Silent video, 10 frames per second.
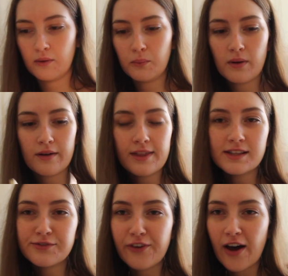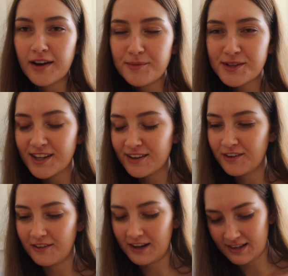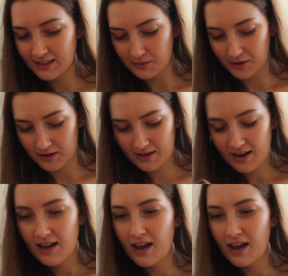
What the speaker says: Well, that's fun. I'm excited to read this one.